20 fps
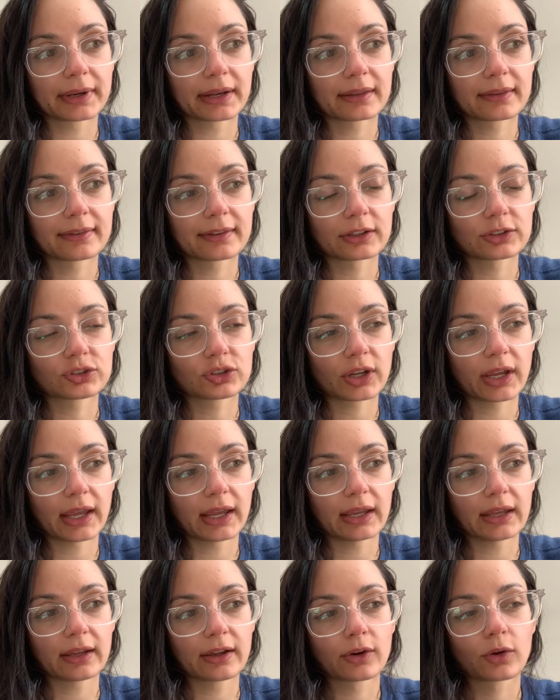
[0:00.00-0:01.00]
it's such
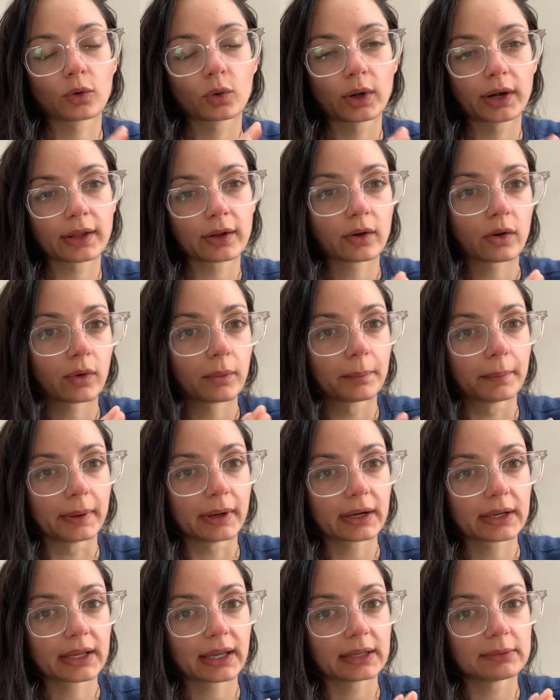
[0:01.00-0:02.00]
a critical
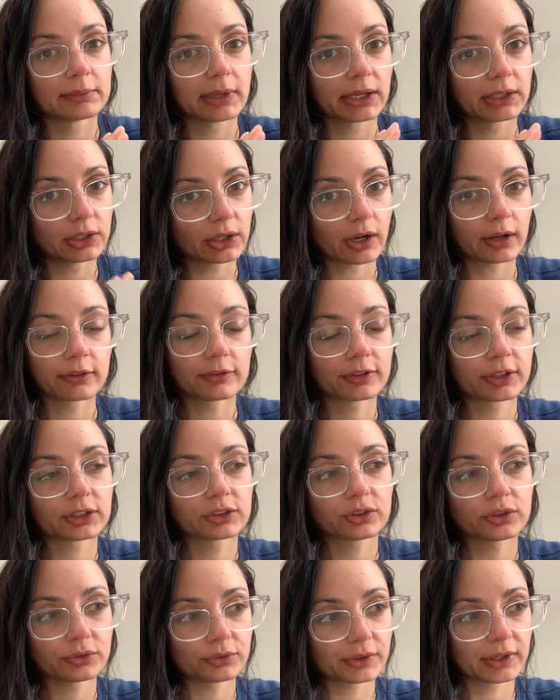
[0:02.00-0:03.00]
book in my
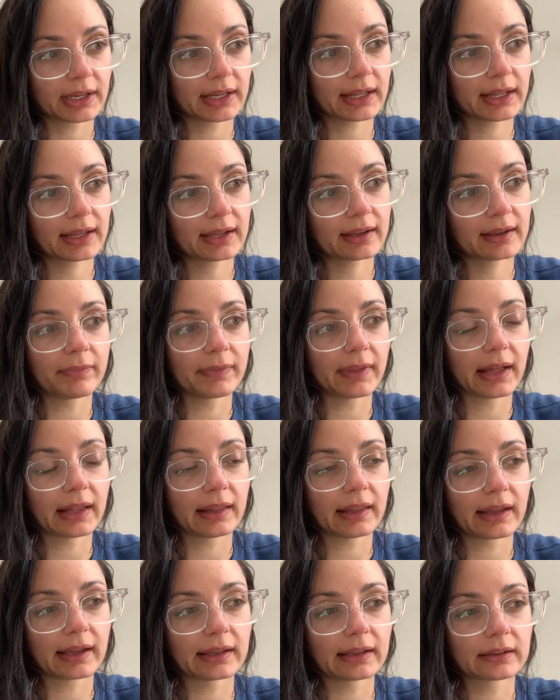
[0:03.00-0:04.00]
nonfiction reading that
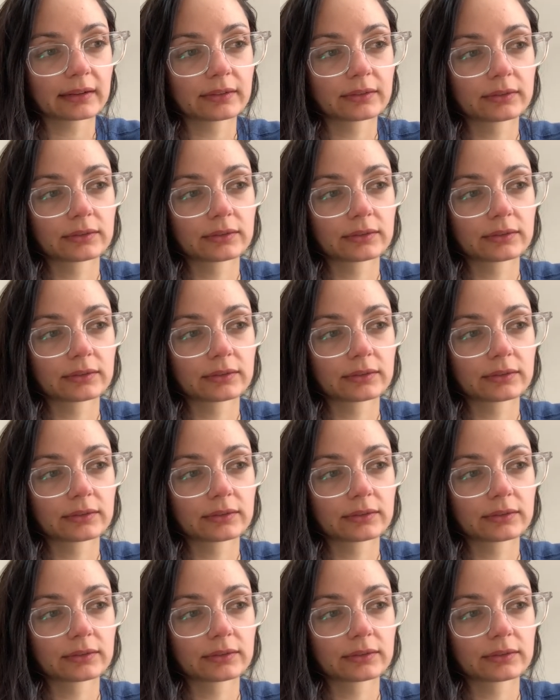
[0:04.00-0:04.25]
like